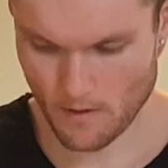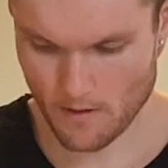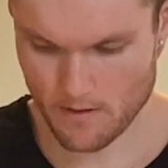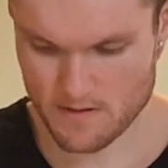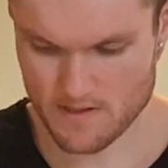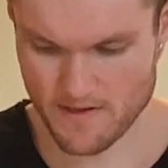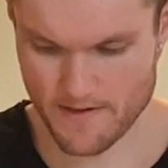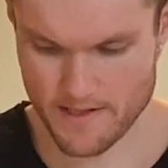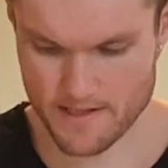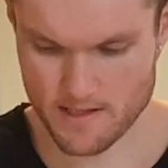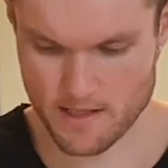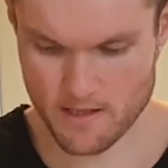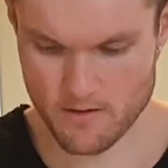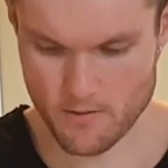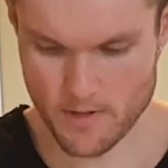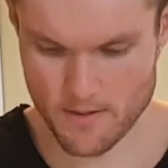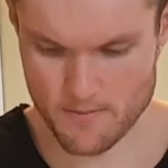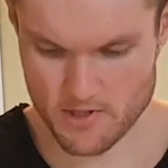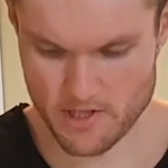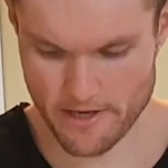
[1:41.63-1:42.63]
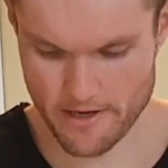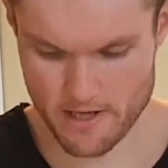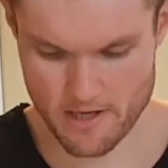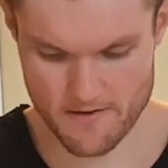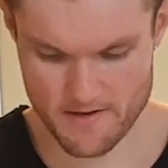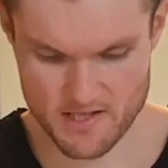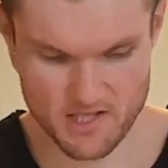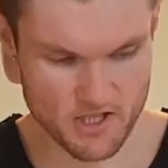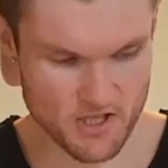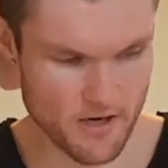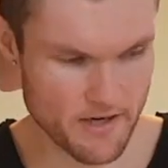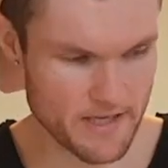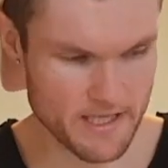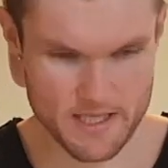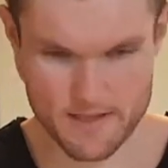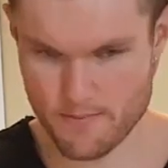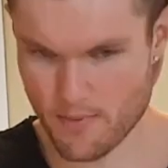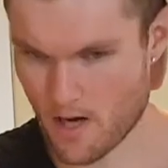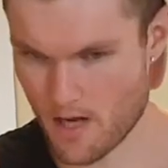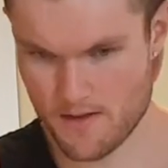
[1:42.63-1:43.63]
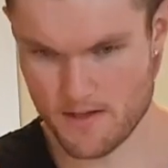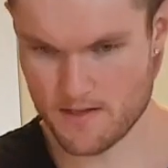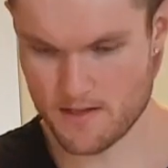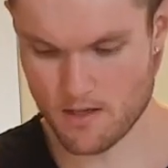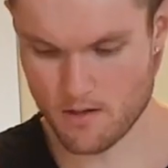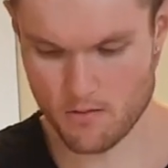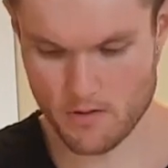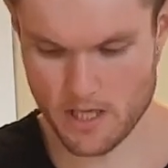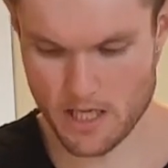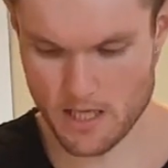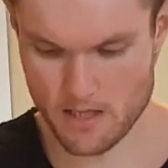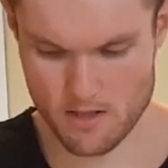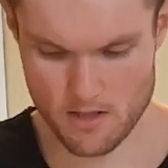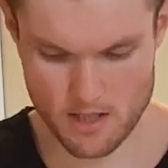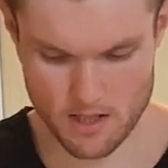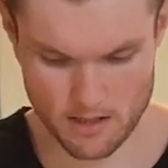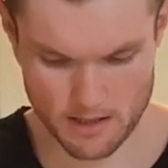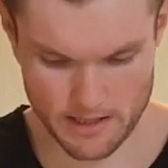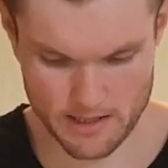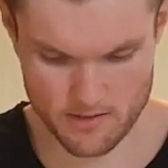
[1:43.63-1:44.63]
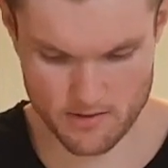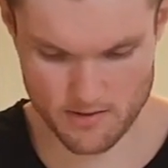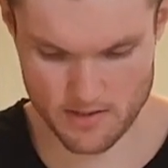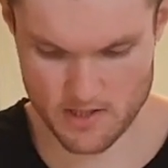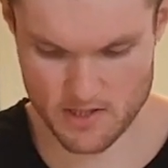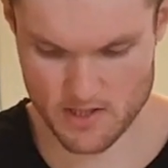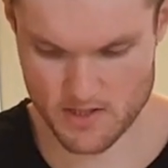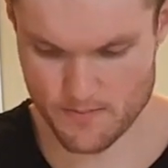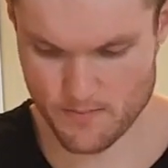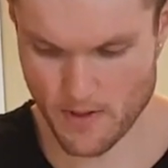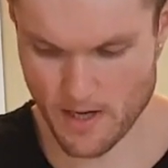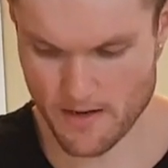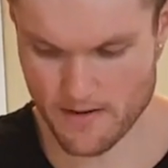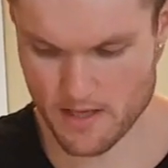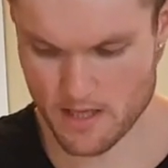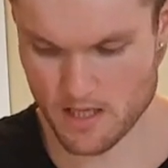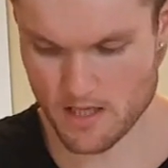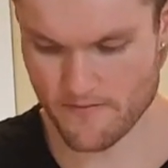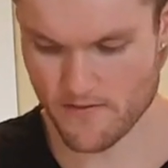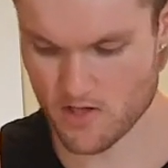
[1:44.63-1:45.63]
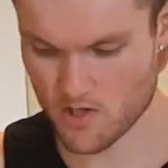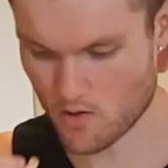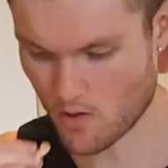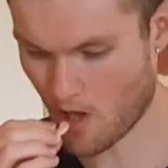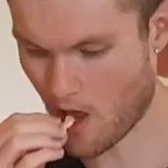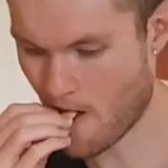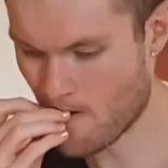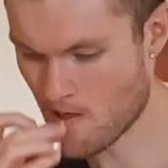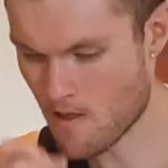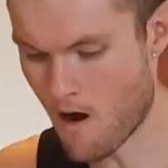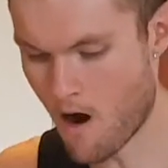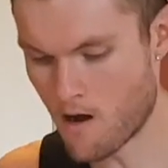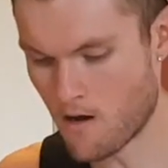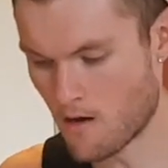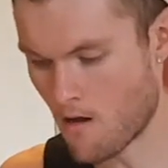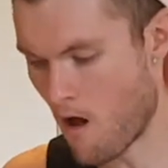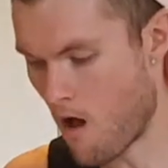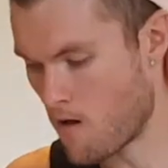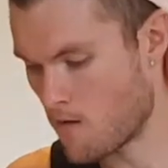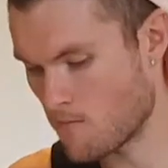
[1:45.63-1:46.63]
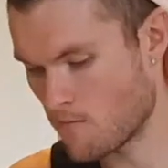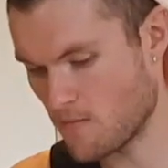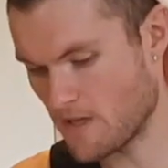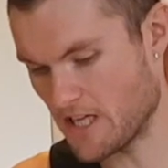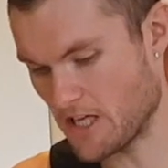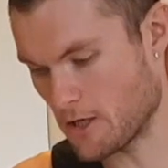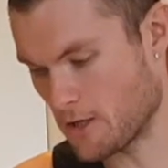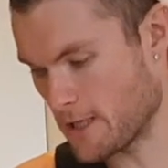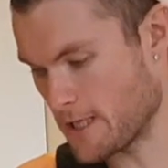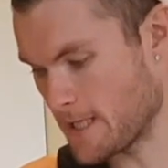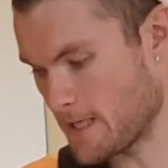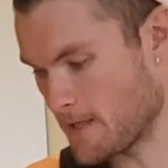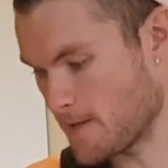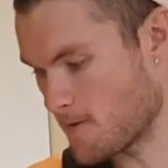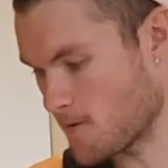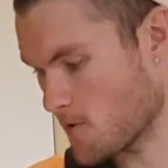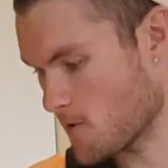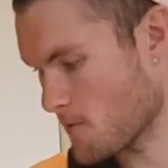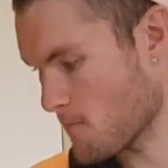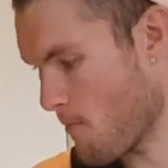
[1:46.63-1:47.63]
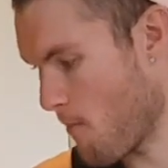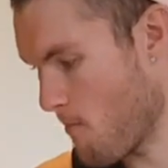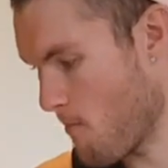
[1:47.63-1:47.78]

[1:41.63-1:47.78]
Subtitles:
So that's kind of why I'm showing you this. You don't need to buy this whole kit. You can literally just buy the individual ingredient.